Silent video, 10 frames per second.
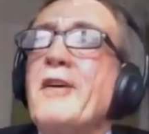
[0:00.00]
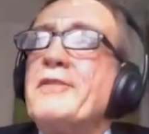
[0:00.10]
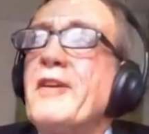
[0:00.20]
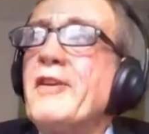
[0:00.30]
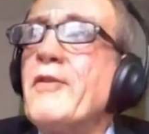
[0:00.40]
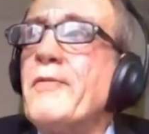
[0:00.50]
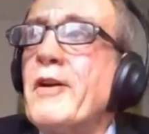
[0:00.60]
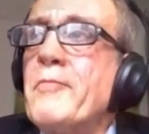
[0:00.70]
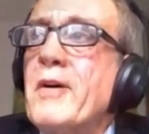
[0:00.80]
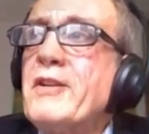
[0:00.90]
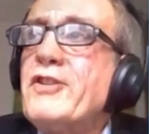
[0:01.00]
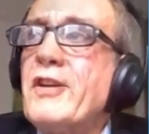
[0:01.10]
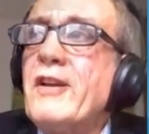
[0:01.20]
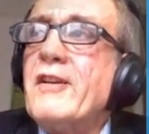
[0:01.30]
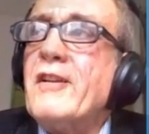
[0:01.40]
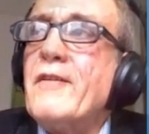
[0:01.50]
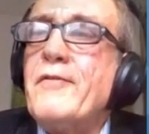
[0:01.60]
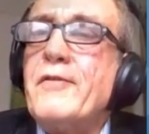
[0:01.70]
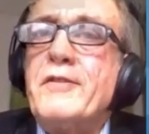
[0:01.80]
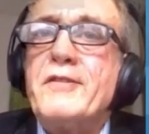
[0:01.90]
Yeah, thank you very much,
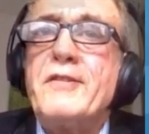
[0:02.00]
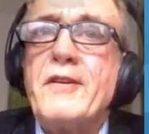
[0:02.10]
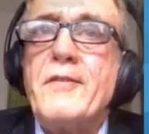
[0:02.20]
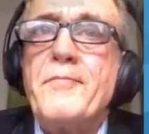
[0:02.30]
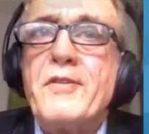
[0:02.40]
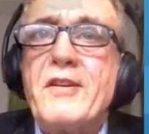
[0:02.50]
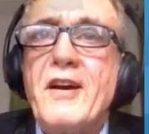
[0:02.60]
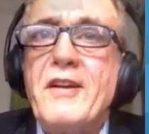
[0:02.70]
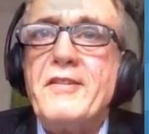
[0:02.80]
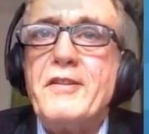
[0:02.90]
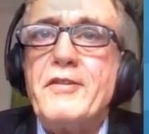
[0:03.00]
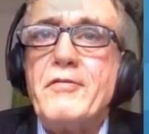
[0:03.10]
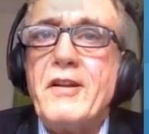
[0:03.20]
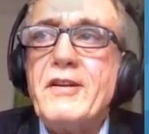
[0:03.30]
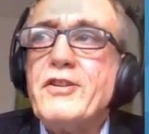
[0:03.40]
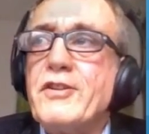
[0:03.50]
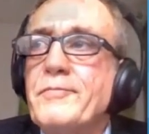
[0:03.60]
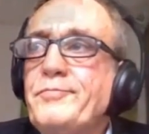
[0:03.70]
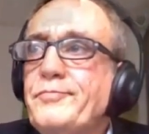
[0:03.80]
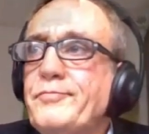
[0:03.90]
Ingela, for this kind
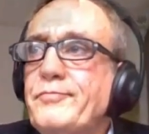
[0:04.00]
introduction.